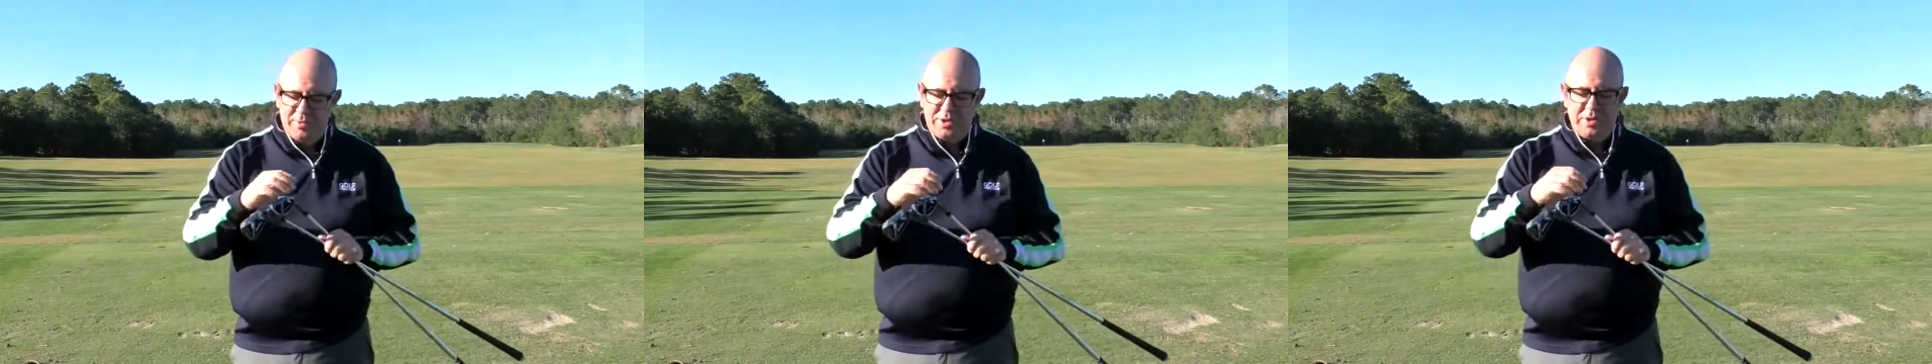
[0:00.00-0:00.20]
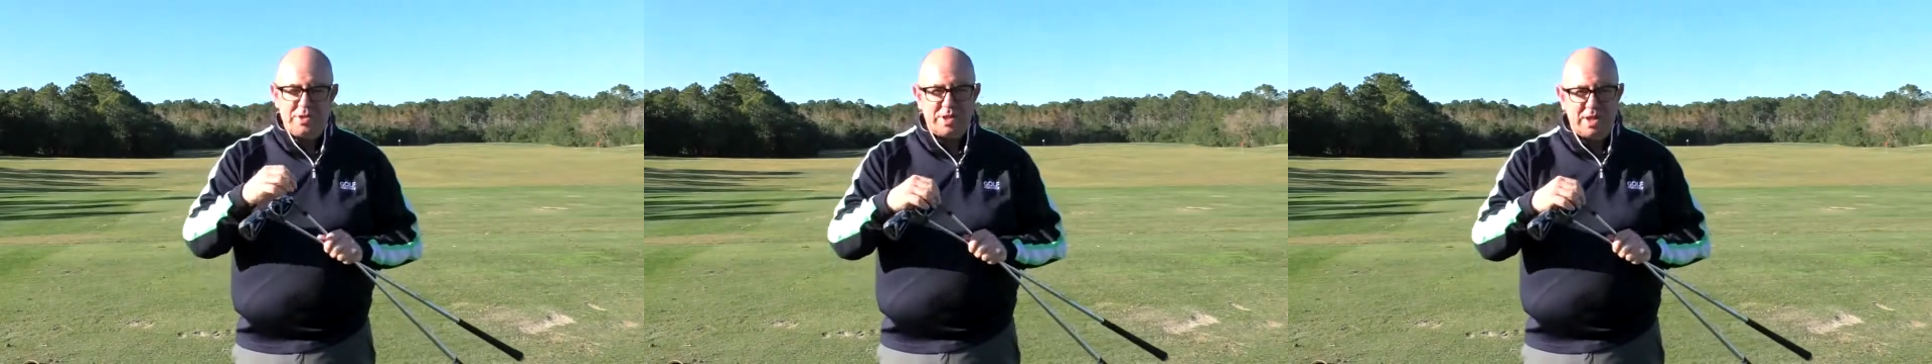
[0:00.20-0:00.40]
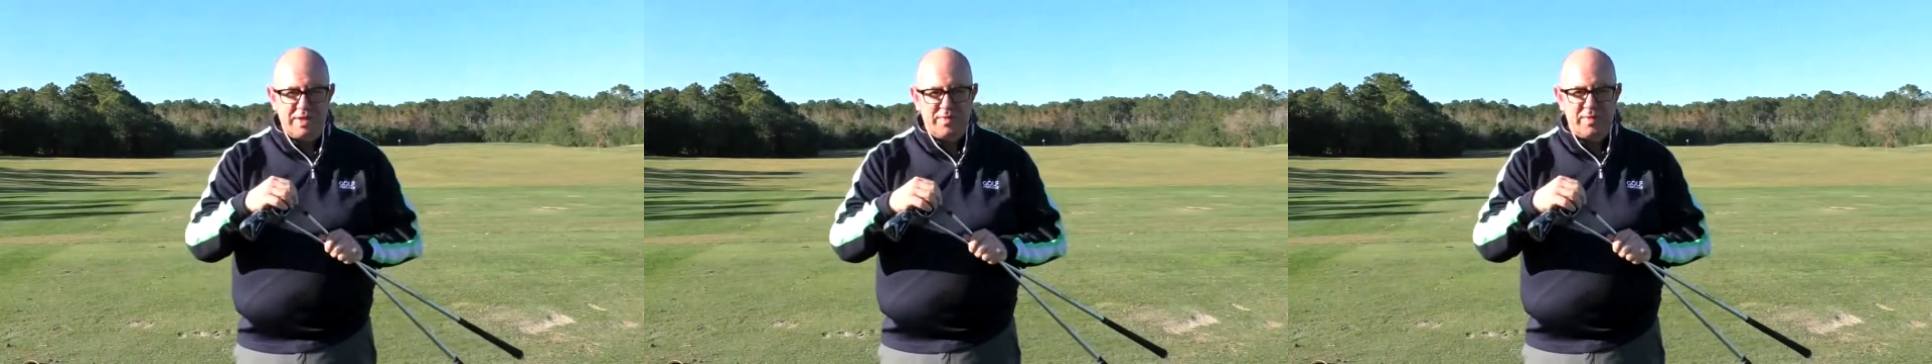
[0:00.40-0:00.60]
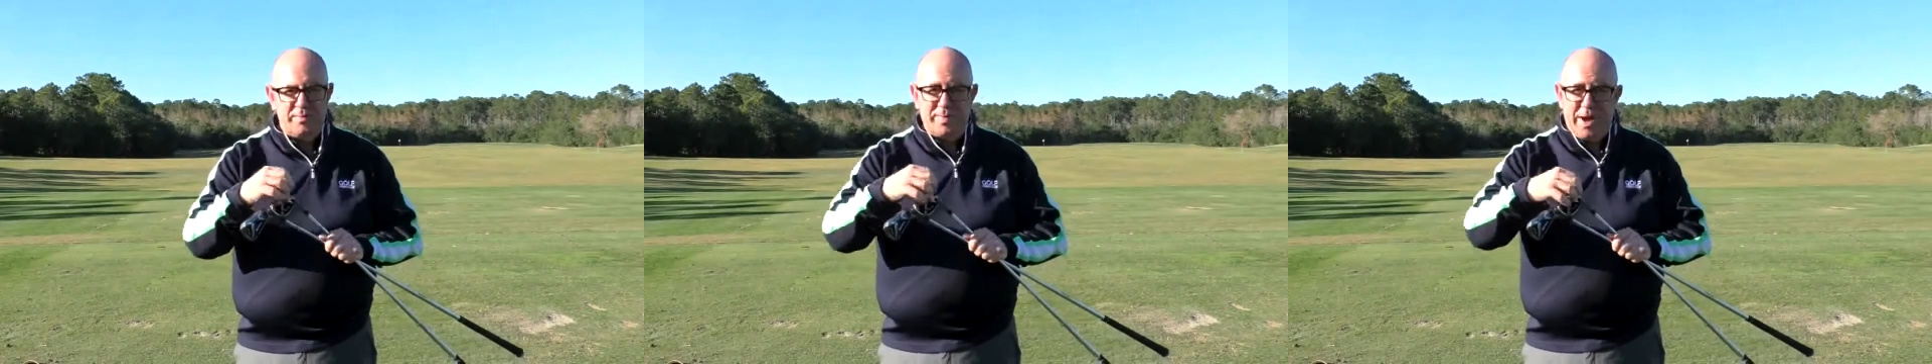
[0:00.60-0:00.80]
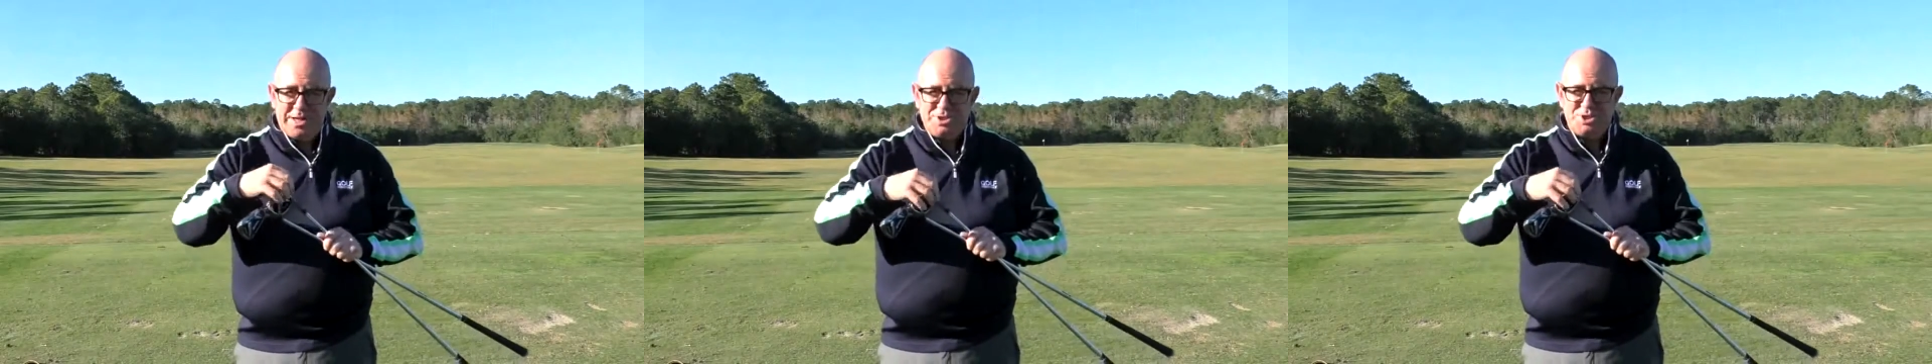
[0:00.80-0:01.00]
when you see the
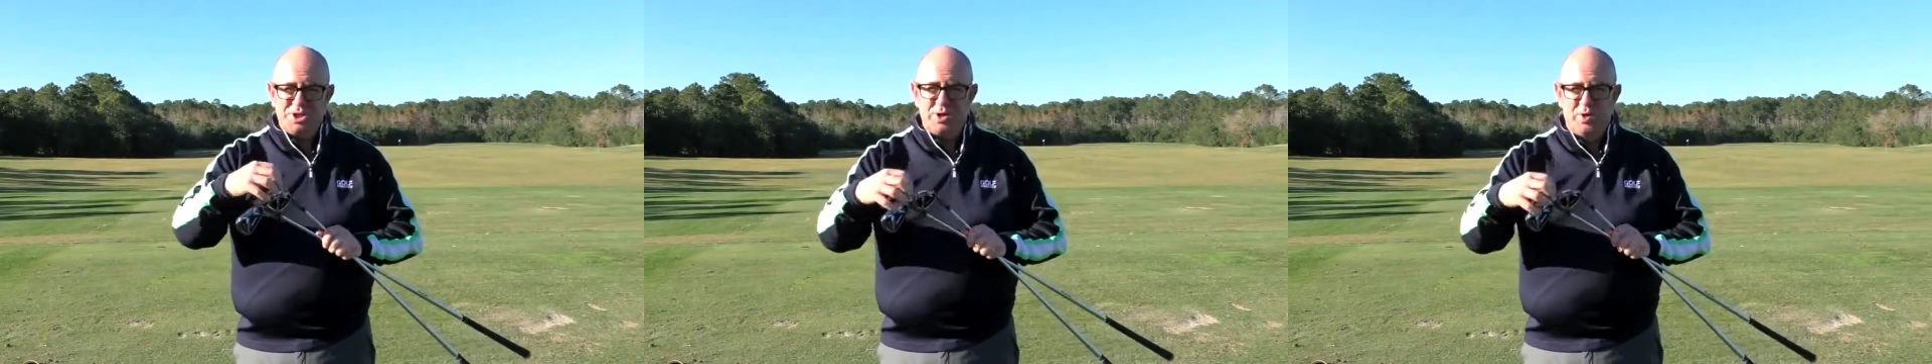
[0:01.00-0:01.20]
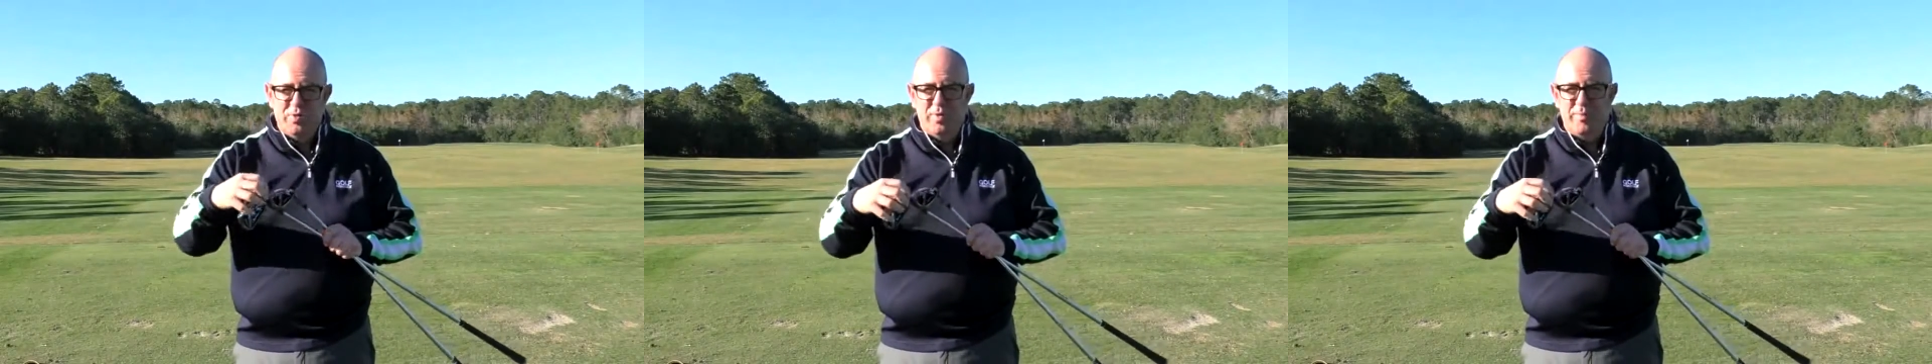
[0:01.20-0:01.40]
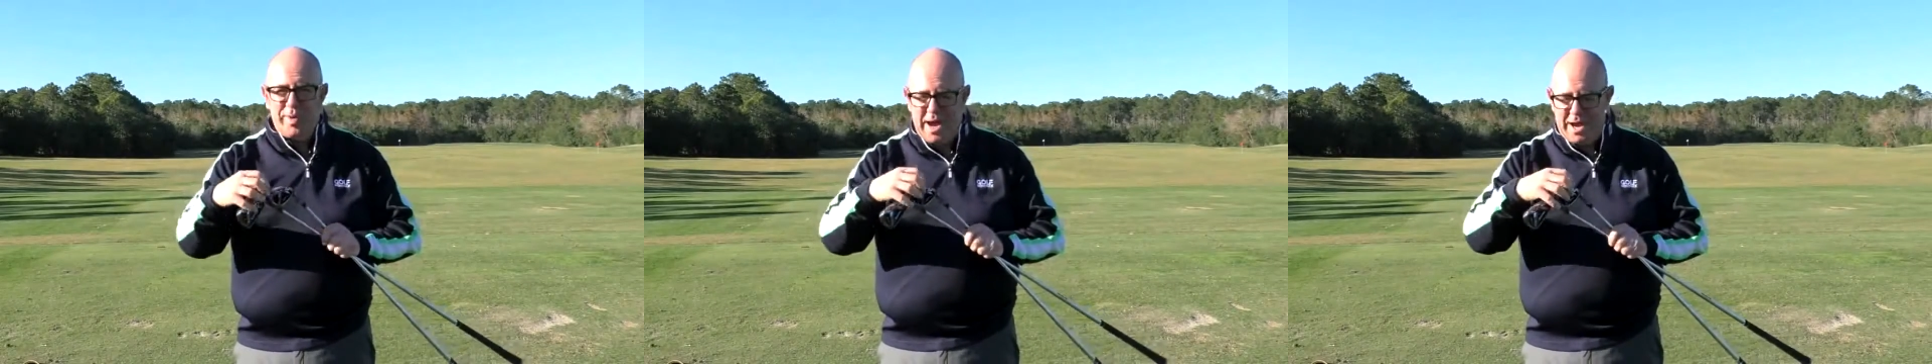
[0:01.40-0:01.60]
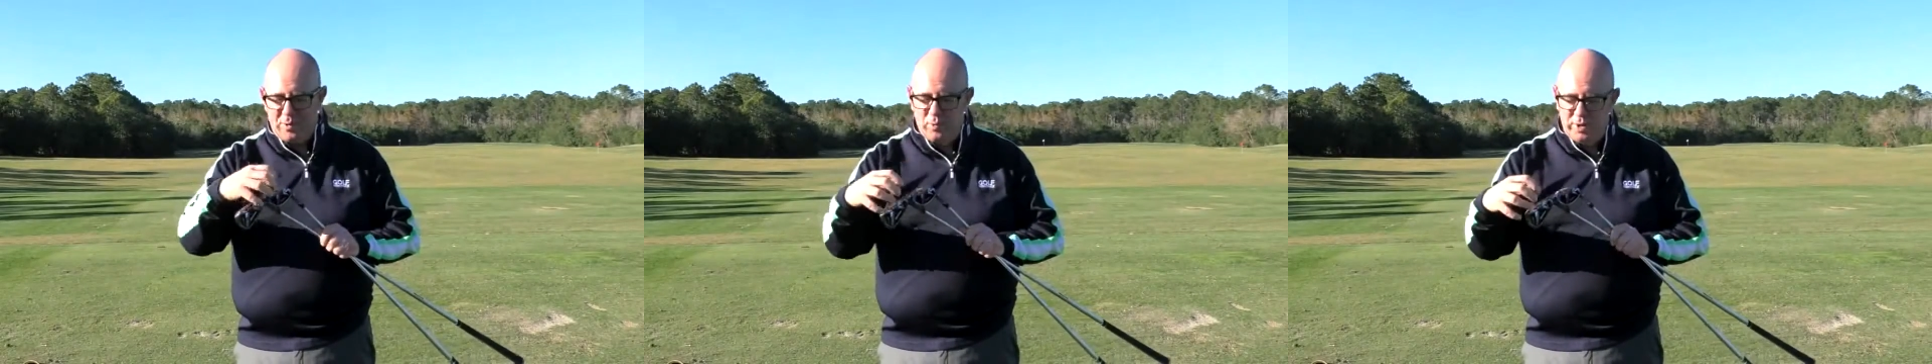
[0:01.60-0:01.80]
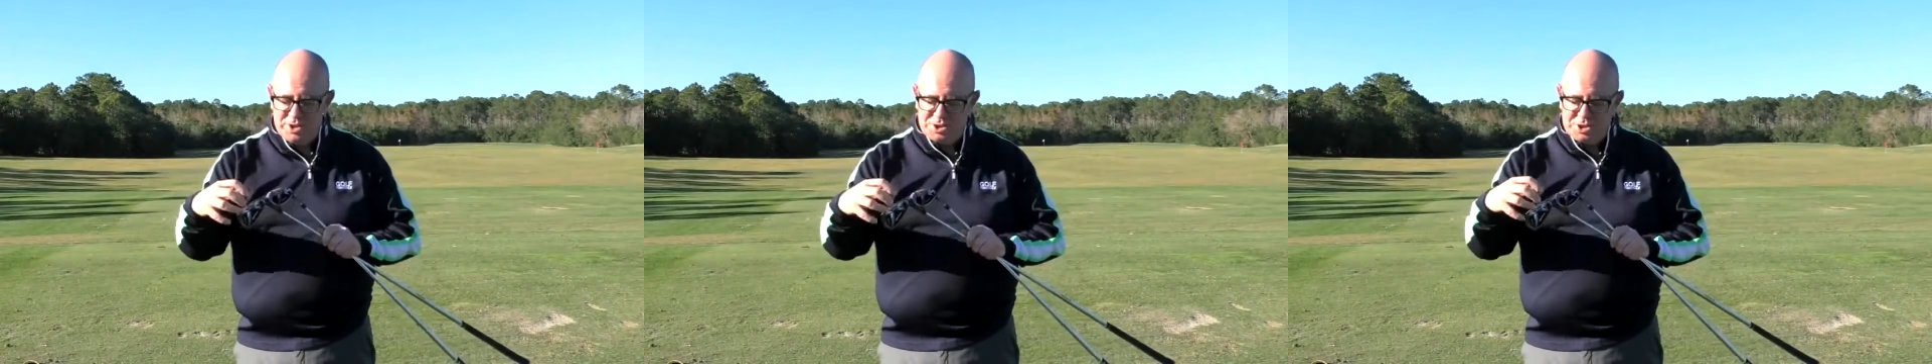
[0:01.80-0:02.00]
badging on the back,
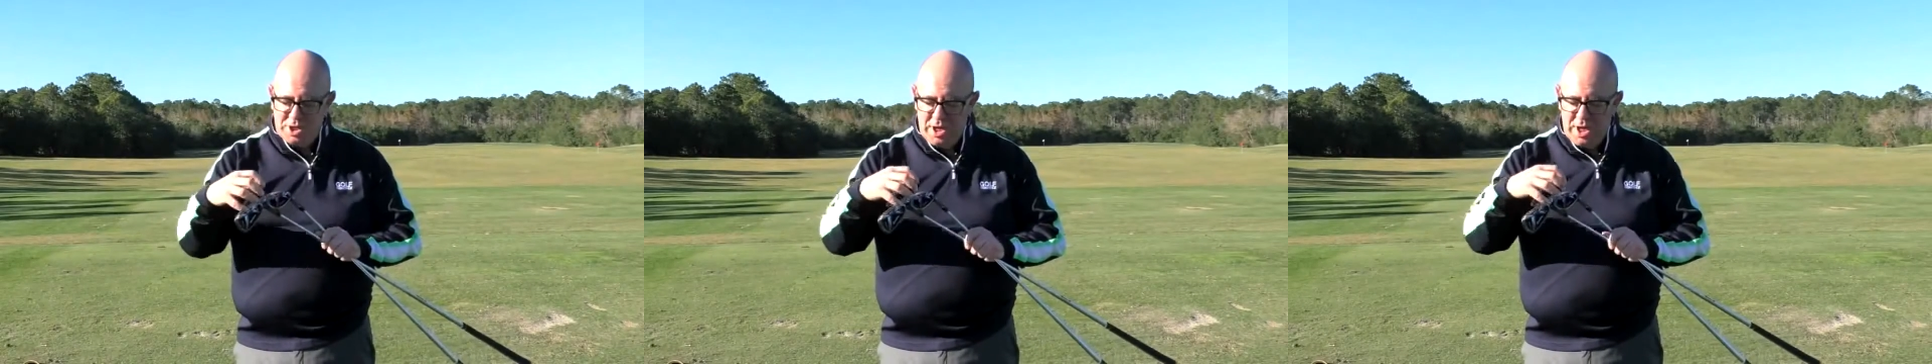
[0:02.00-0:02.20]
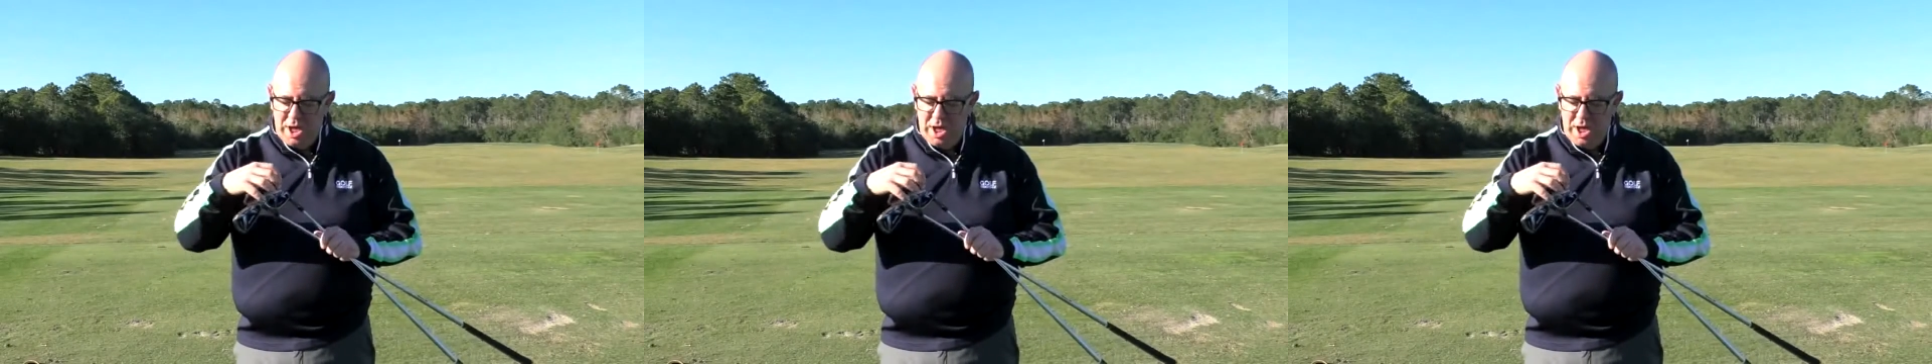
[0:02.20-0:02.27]
which